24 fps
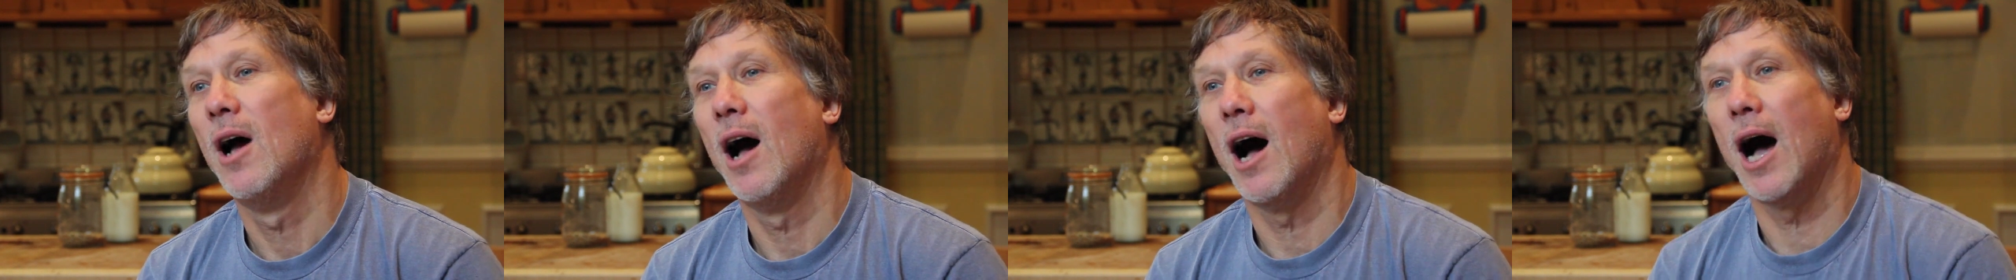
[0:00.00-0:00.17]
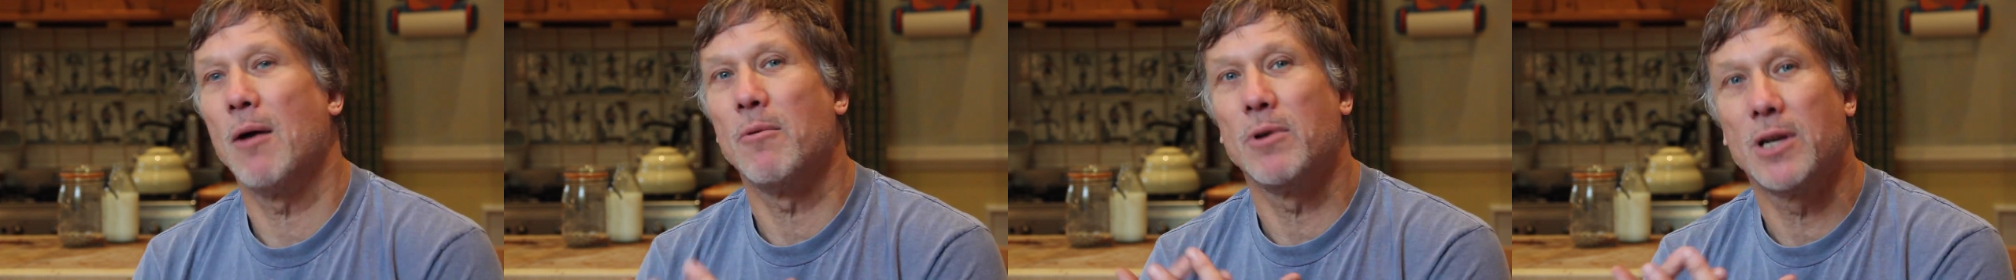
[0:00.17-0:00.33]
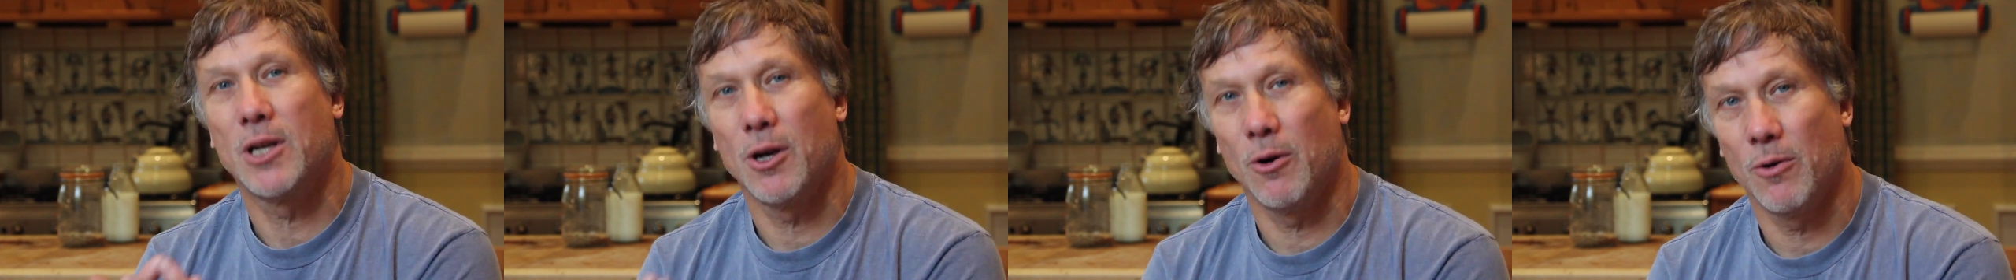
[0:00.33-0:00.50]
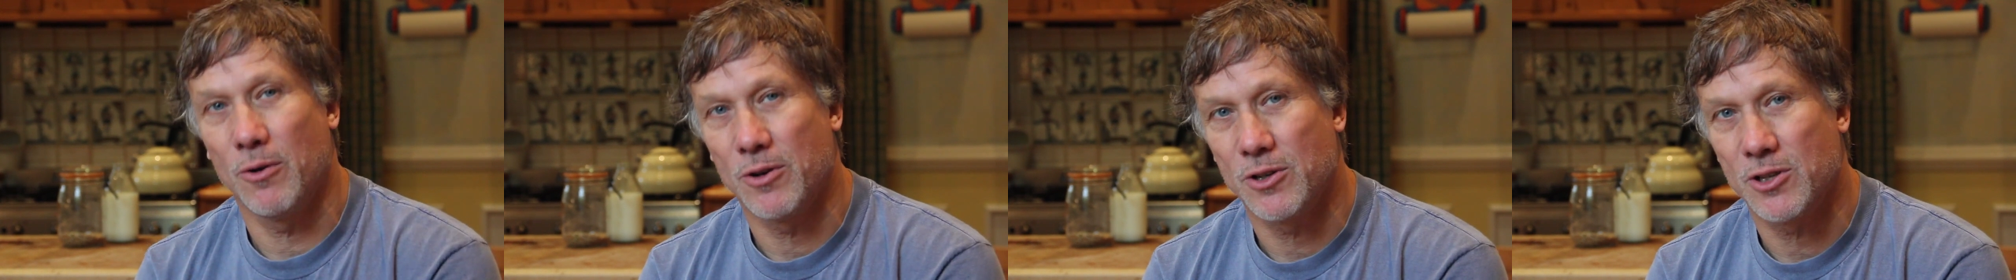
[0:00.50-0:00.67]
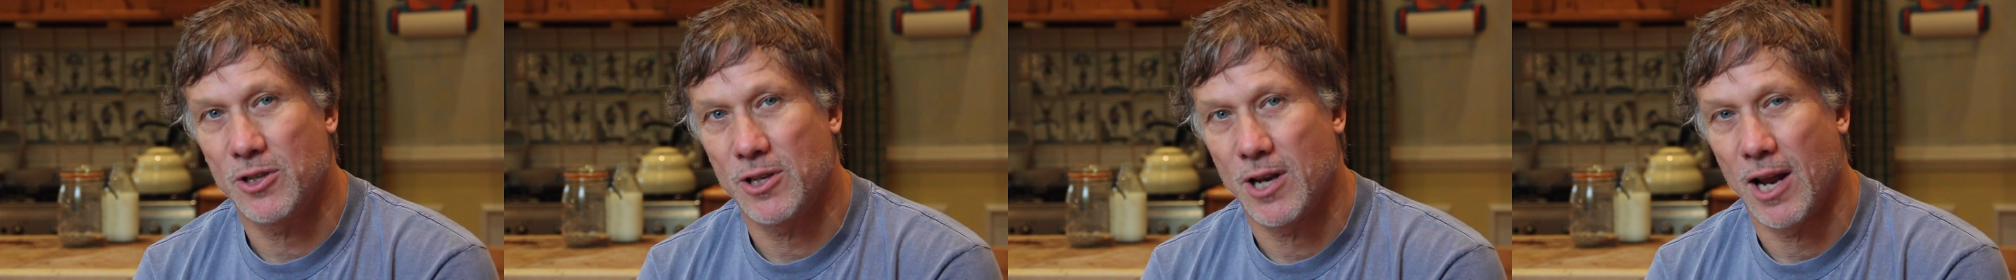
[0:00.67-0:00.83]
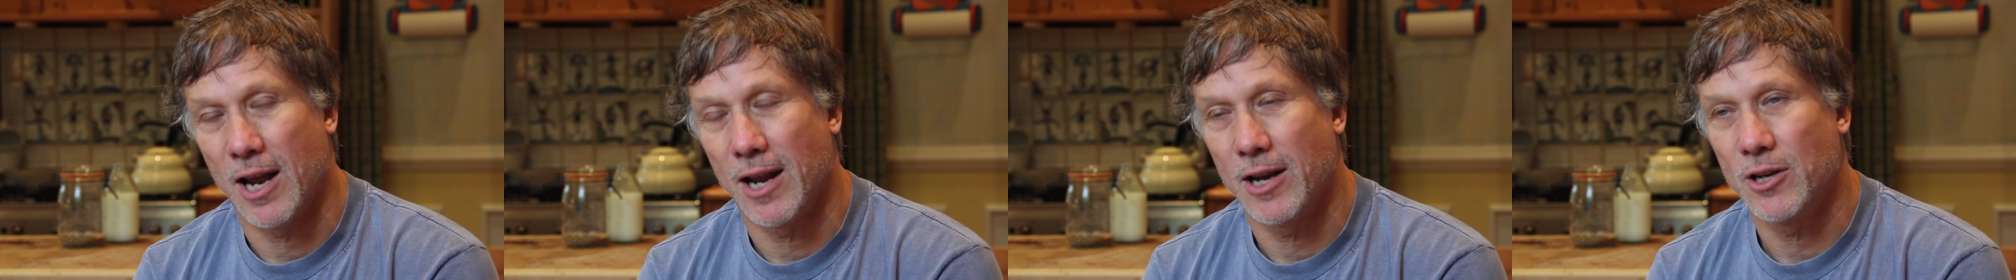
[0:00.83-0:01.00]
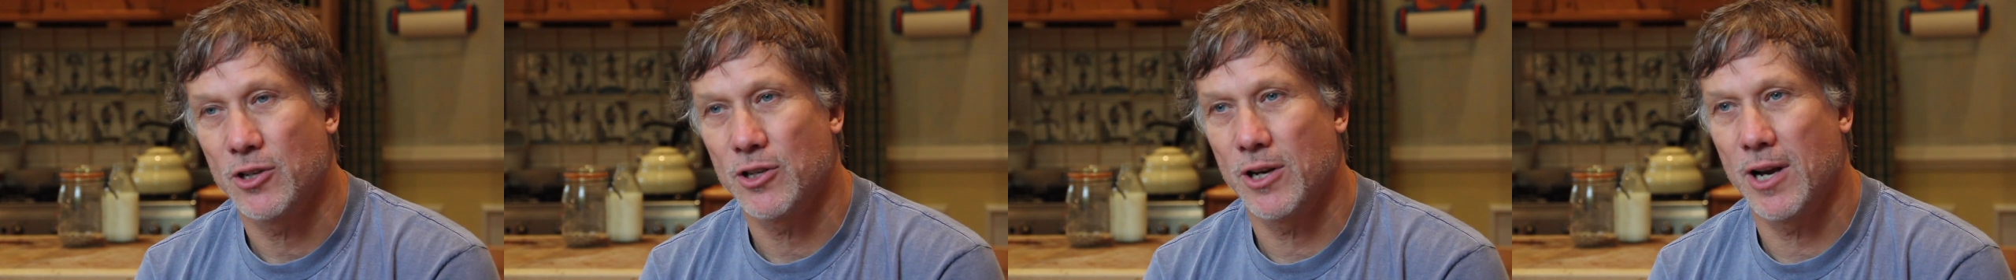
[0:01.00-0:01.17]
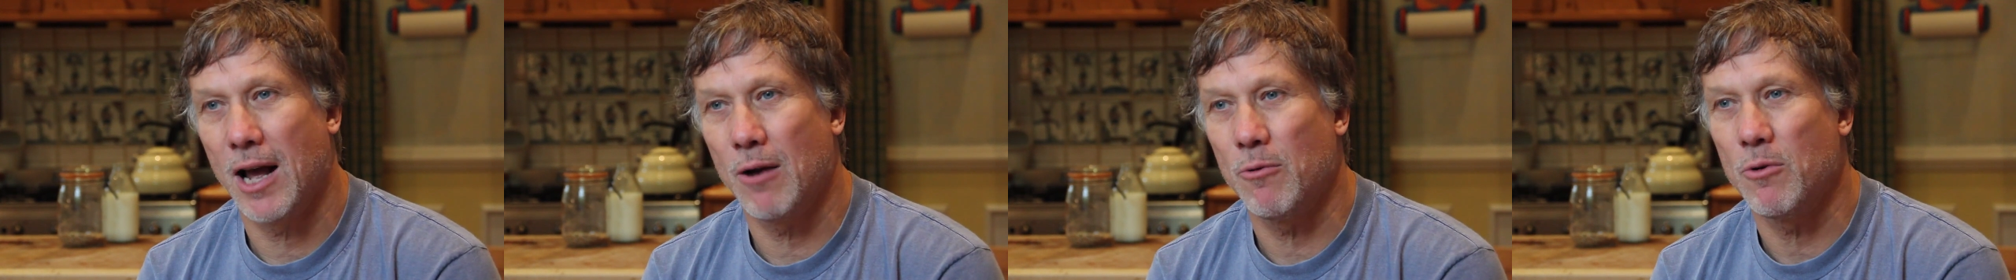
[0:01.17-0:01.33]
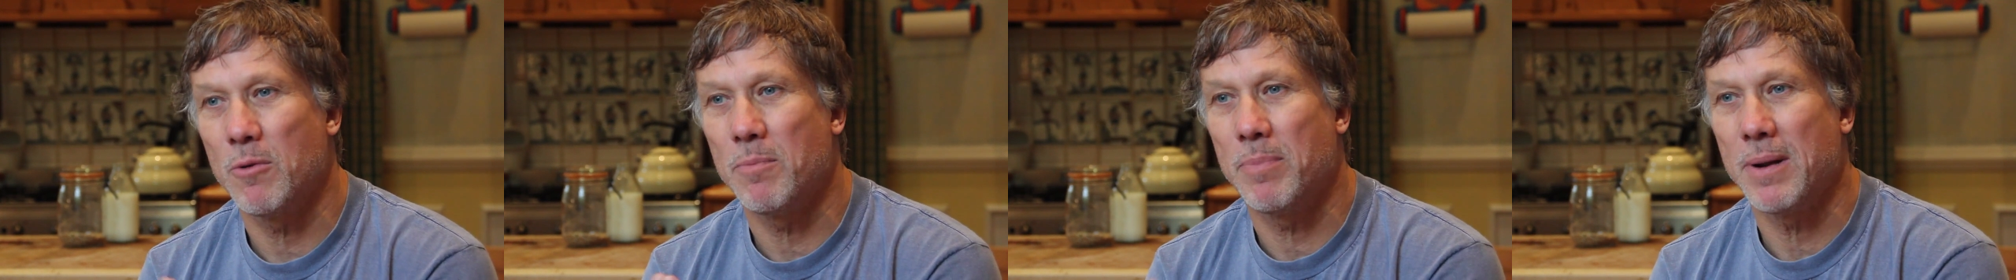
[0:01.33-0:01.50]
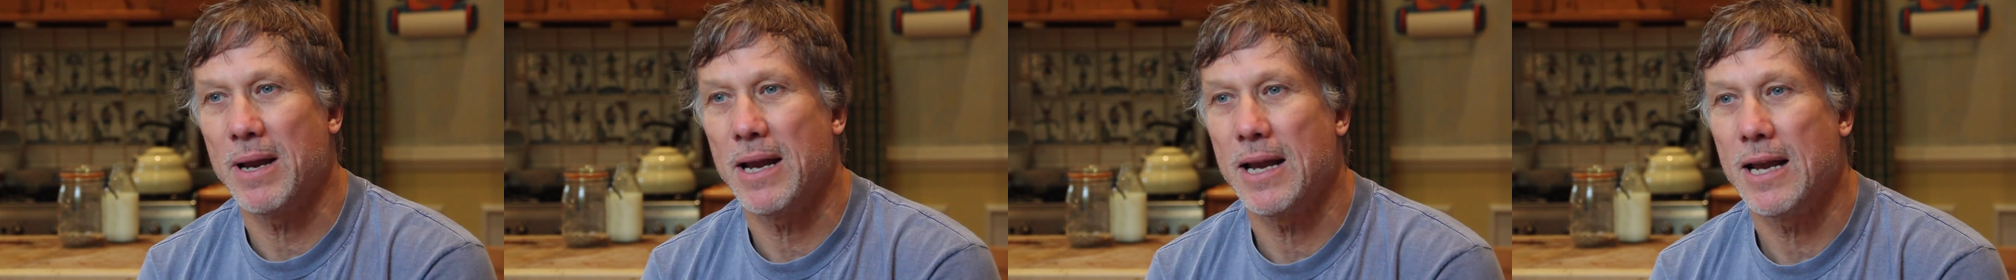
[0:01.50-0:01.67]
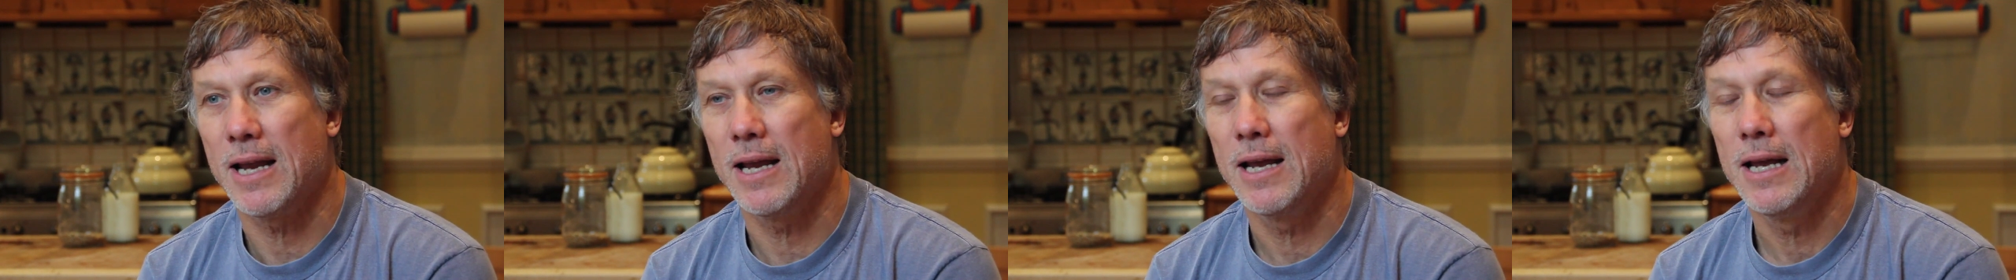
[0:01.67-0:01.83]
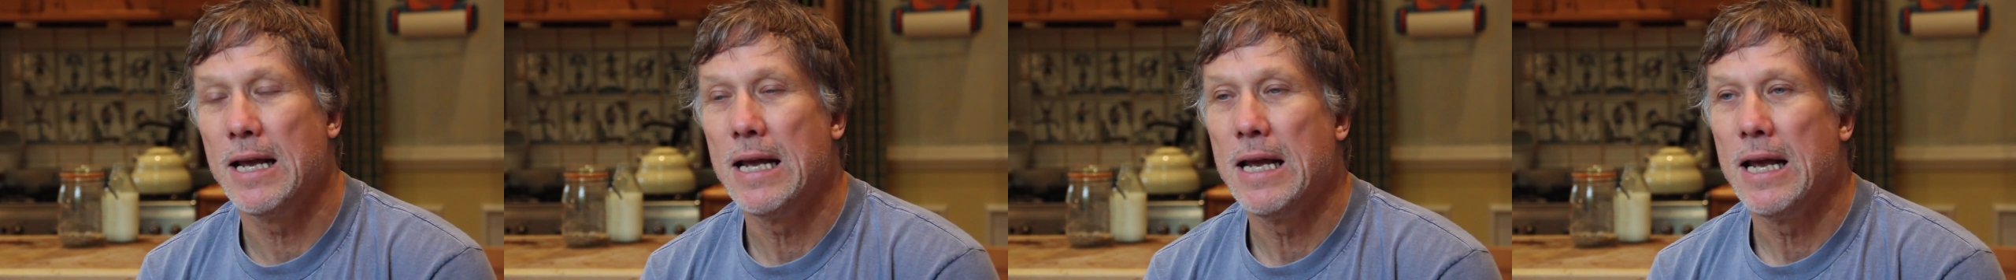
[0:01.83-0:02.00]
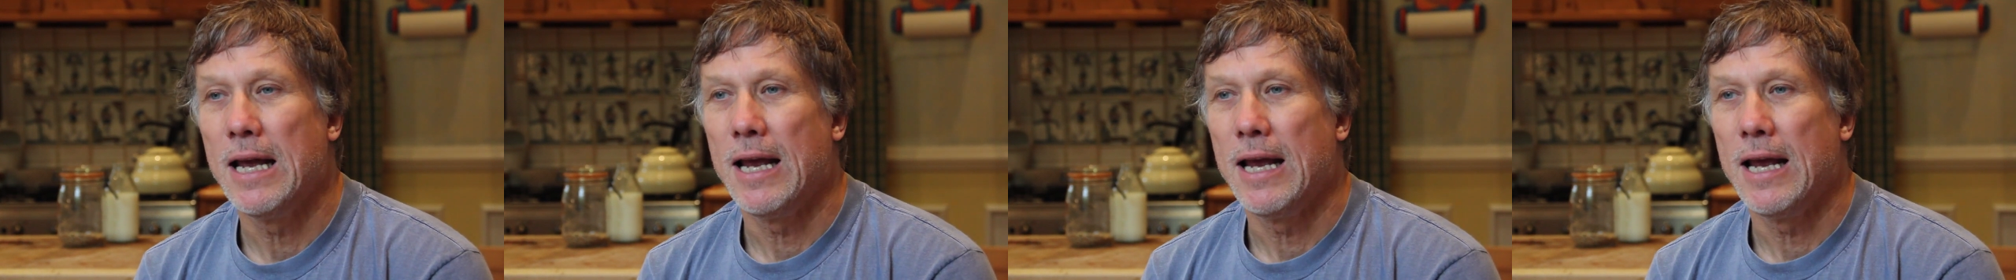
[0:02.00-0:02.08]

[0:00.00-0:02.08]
I would go on stage, and I would be